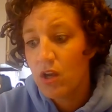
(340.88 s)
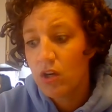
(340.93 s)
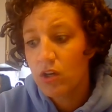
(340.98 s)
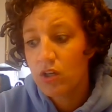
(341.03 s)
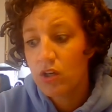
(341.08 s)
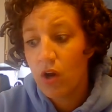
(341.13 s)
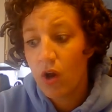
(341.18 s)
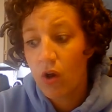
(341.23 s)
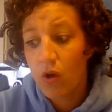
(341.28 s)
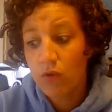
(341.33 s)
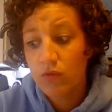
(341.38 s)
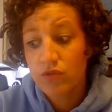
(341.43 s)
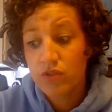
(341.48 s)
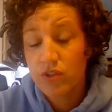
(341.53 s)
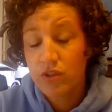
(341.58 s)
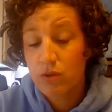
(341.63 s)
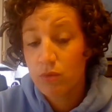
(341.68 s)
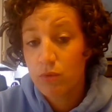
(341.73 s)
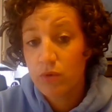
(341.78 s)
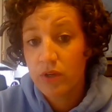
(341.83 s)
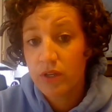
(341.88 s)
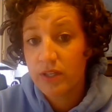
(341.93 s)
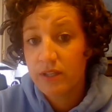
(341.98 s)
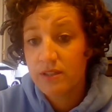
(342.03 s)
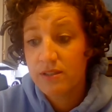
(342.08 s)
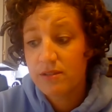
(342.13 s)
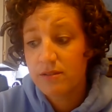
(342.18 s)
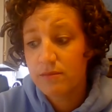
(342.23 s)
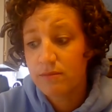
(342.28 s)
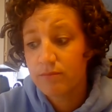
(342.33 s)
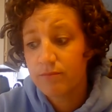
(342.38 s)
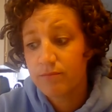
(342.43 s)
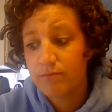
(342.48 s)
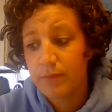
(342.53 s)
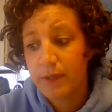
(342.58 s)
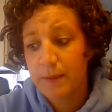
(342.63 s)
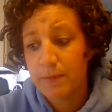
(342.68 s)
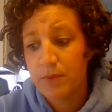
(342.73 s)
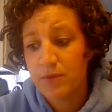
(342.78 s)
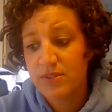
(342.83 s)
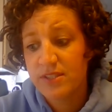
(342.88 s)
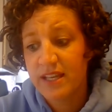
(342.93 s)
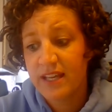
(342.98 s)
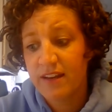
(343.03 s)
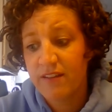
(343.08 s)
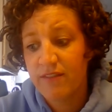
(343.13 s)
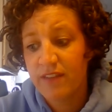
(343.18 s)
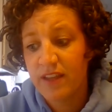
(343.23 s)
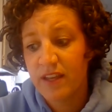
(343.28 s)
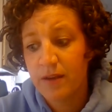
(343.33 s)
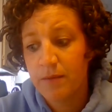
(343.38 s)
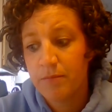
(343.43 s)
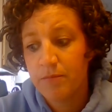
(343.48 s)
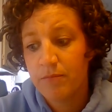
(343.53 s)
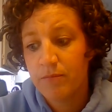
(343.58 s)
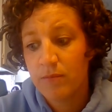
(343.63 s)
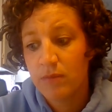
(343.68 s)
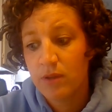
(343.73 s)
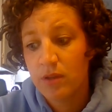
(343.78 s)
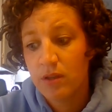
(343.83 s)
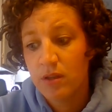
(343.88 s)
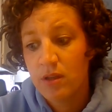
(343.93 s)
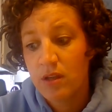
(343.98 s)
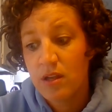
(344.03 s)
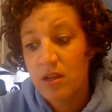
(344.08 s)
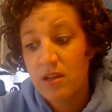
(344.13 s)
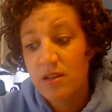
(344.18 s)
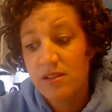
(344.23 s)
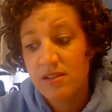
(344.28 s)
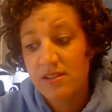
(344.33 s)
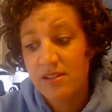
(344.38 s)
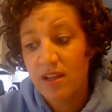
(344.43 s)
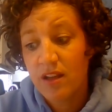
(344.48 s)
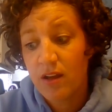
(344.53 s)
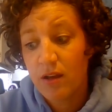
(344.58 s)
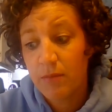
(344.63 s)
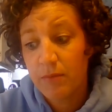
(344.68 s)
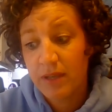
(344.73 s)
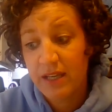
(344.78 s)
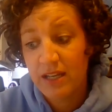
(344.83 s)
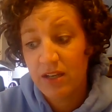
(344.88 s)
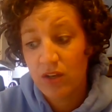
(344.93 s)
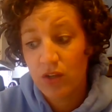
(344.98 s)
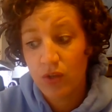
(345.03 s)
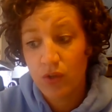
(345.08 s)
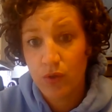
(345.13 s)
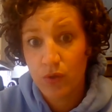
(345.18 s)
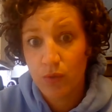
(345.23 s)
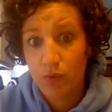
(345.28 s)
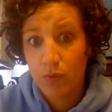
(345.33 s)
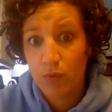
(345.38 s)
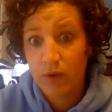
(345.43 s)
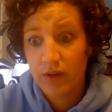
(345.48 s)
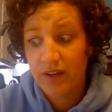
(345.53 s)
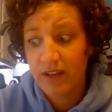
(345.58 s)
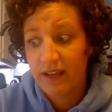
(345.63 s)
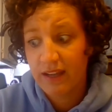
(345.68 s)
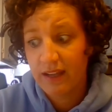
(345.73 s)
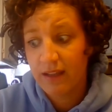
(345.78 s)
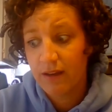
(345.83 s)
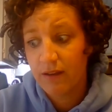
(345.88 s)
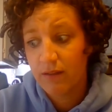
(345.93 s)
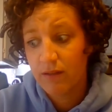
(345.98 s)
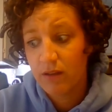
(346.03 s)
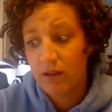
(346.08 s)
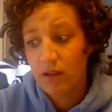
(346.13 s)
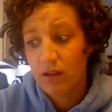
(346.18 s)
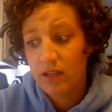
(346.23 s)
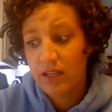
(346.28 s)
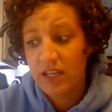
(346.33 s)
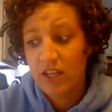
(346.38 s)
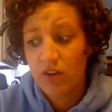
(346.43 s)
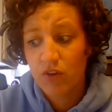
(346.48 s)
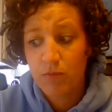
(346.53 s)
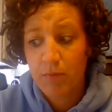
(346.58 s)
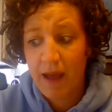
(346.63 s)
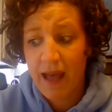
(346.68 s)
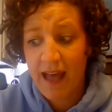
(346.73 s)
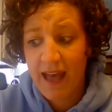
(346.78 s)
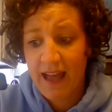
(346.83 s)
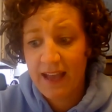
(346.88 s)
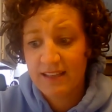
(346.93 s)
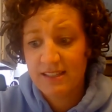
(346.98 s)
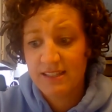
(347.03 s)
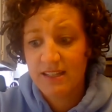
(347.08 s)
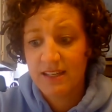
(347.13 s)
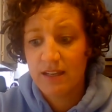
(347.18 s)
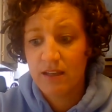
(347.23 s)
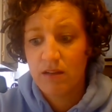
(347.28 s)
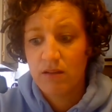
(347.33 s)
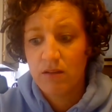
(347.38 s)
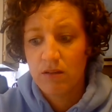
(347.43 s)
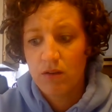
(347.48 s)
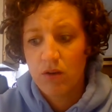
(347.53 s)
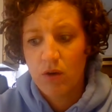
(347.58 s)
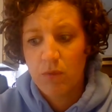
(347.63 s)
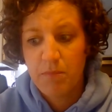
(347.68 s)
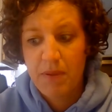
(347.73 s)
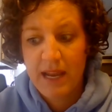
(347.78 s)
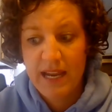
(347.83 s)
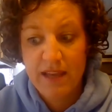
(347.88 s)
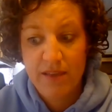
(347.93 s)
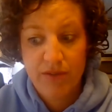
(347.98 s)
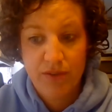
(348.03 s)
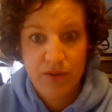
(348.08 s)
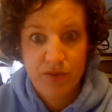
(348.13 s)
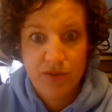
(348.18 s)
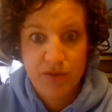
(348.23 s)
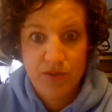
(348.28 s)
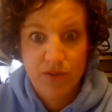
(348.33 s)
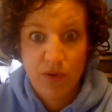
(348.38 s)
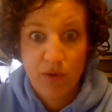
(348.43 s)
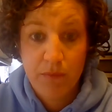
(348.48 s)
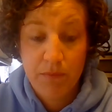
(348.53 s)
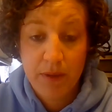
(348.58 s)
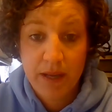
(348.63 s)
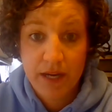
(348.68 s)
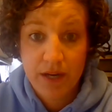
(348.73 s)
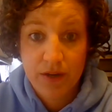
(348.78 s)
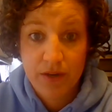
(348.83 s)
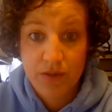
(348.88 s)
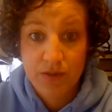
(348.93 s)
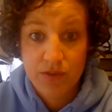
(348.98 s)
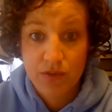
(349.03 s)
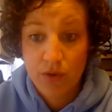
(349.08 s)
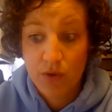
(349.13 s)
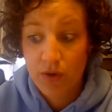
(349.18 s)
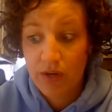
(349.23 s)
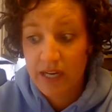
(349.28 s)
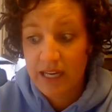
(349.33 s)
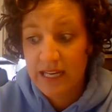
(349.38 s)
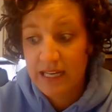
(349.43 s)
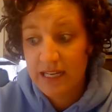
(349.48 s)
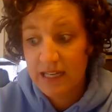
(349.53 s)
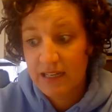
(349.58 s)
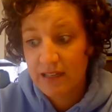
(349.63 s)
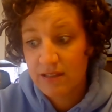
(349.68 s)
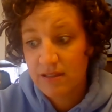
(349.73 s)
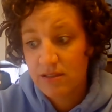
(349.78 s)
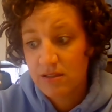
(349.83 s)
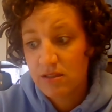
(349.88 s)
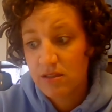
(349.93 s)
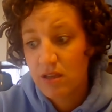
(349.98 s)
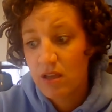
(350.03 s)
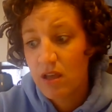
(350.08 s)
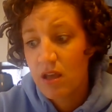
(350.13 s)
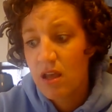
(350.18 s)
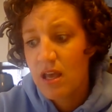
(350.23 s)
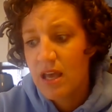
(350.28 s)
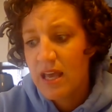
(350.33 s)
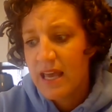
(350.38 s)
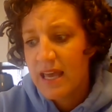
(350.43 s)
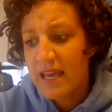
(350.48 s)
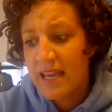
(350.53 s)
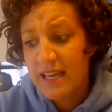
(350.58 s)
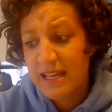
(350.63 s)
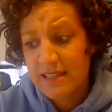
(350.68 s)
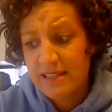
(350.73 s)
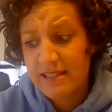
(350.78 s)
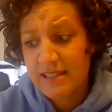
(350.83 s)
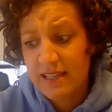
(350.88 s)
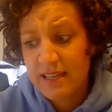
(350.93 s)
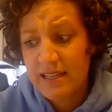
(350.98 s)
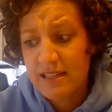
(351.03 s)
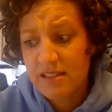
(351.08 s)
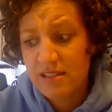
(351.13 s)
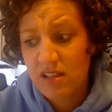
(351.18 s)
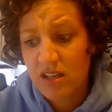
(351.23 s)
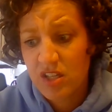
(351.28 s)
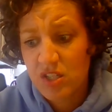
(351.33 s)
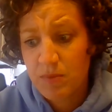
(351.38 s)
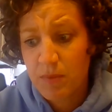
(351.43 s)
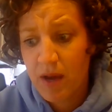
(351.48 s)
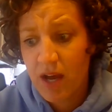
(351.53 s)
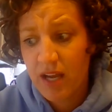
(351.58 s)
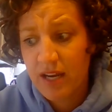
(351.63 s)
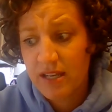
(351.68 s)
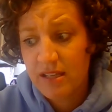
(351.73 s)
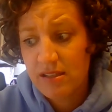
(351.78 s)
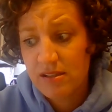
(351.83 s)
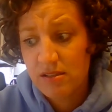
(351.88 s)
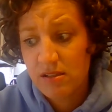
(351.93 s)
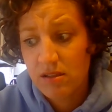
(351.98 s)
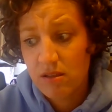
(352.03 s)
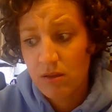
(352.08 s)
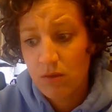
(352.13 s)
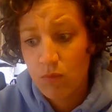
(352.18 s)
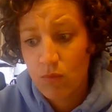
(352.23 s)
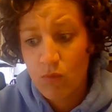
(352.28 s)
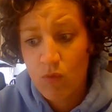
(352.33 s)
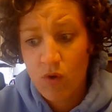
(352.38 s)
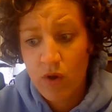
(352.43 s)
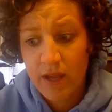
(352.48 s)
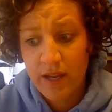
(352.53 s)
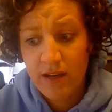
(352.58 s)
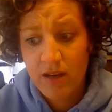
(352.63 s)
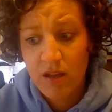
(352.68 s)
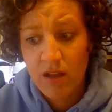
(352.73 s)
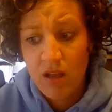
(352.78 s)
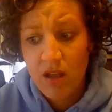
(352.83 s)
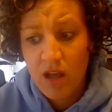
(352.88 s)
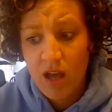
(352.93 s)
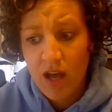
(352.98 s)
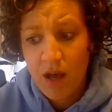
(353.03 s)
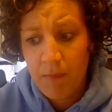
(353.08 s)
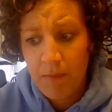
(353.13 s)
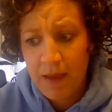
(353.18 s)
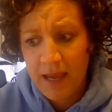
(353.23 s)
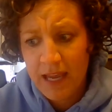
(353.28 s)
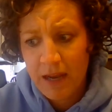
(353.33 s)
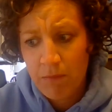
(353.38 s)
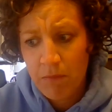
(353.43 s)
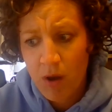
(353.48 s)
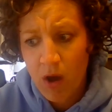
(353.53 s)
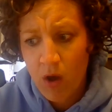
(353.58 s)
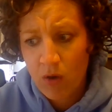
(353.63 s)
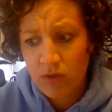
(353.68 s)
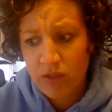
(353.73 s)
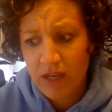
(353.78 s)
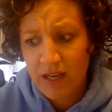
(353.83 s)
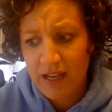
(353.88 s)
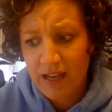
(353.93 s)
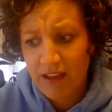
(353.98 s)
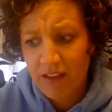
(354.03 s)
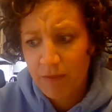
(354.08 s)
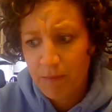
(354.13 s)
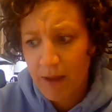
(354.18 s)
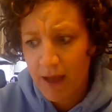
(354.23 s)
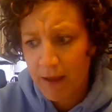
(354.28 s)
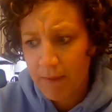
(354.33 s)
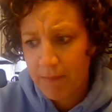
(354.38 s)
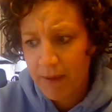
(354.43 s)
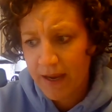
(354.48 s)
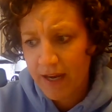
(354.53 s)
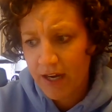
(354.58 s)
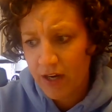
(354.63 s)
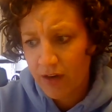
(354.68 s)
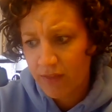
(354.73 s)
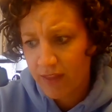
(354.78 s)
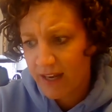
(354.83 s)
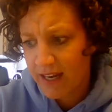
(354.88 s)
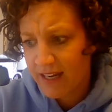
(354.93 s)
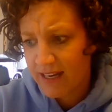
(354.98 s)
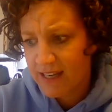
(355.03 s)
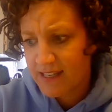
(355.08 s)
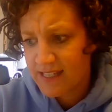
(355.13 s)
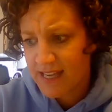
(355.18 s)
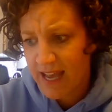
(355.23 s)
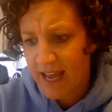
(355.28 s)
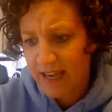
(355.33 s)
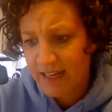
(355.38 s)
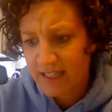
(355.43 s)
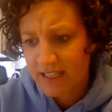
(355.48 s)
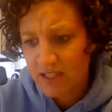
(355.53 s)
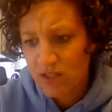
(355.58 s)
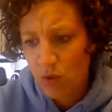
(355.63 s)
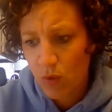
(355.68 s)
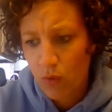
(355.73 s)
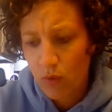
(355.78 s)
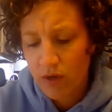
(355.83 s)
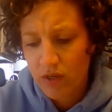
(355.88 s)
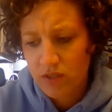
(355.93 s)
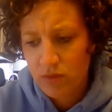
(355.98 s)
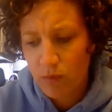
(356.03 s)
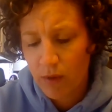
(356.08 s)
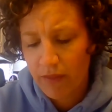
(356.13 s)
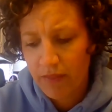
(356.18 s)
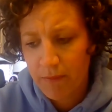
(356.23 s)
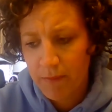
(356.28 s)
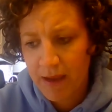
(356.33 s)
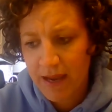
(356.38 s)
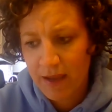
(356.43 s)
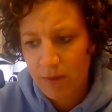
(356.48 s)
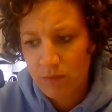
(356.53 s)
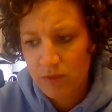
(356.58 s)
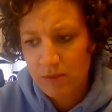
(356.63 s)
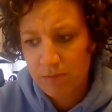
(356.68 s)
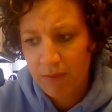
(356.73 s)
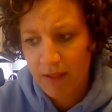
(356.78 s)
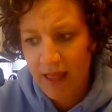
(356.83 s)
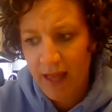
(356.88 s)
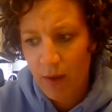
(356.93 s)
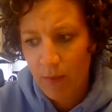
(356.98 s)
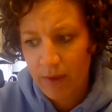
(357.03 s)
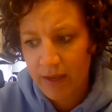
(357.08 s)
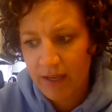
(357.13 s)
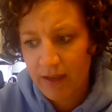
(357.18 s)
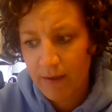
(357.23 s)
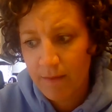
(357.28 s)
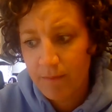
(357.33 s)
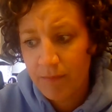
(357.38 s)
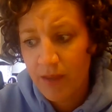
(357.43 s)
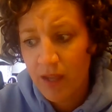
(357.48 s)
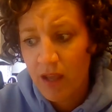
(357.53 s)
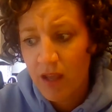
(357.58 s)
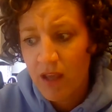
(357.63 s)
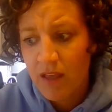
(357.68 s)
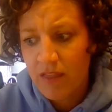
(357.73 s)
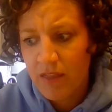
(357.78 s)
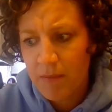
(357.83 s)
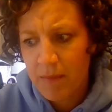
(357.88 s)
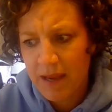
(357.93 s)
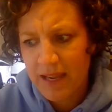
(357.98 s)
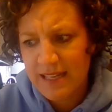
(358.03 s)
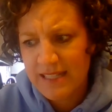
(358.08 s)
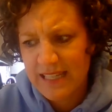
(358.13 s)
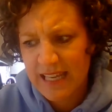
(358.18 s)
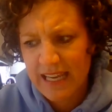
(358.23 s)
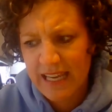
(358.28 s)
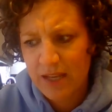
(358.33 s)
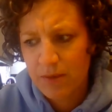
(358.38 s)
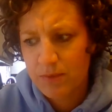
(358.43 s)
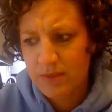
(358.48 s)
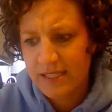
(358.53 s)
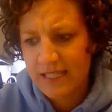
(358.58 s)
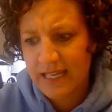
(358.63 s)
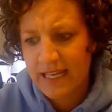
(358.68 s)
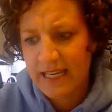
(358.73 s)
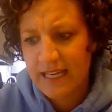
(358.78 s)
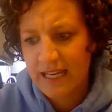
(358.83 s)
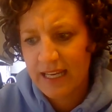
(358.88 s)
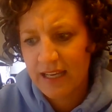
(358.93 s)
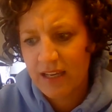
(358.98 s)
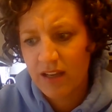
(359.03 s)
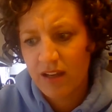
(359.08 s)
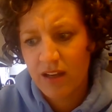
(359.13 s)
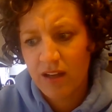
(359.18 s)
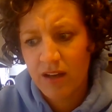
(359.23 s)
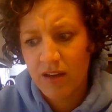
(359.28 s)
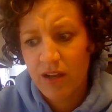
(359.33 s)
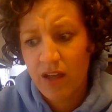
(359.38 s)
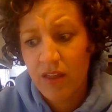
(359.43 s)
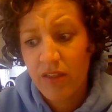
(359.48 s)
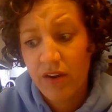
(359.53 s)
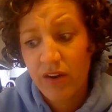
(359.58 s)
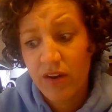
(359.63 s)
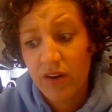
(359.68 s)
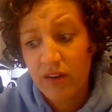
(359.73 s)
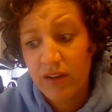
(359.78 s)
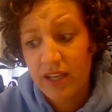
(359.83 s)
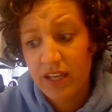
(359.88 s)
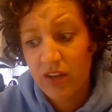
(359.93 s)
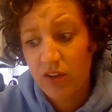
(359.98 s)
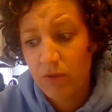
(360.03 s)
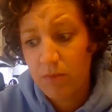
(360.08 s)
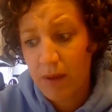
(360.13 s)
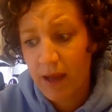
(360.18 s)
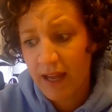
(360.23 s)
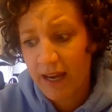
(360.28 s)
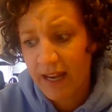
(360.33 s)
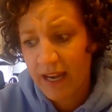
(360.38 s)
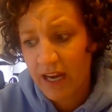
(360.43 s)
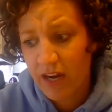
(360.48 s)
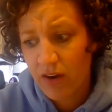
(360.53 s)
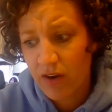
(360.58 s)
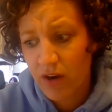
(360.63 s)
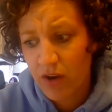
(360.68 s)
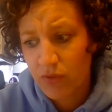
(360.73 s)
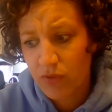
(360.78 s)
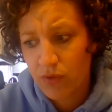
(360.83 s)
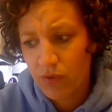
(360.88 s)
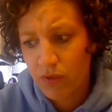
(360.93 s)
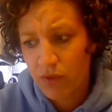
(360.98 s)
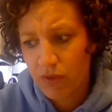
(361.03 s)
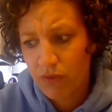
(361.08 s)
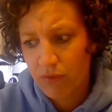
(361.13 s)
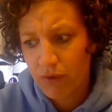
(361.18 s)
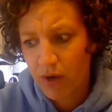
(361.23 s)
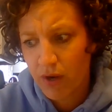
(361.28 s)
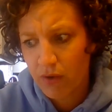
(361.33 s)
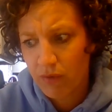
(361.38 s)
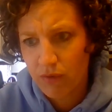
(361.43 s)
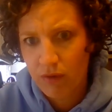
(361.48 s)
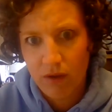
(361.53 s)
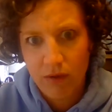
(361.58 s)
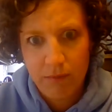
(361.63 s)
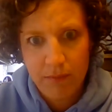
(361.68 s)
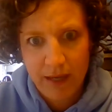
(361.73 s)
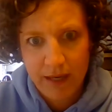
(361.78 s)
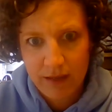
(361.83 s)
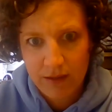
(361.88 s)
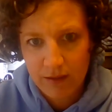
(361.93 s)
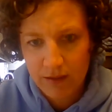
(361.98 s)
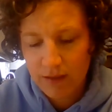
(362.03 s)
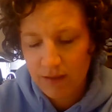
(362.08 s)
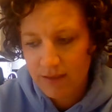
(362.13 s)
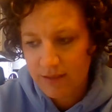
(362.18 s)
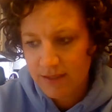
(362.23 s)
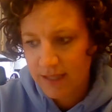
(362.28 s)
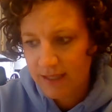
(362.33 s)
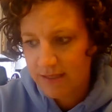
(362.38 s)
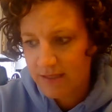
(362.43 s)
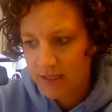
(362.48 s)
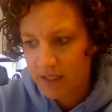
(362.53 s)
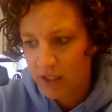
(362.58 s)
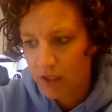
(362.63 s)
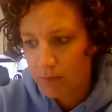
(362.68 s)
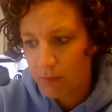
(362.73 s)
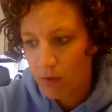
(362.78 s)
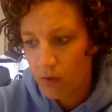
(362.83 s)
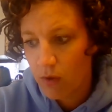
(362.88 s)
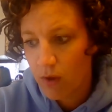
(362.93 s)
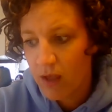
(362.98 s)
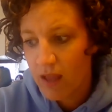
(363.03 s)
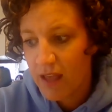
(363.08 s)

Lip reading: Gone to the woods, people said of them. Some, he knew, were dead, killed by accident, or panthers, or bears, or Indians. He had seen such bodies. One, a man mauled to death by a bear that had attacked his horse while the man was plowing. The man's head was eating. Another, killed by an arrow through the throat. Oh my goodness, that's terrible.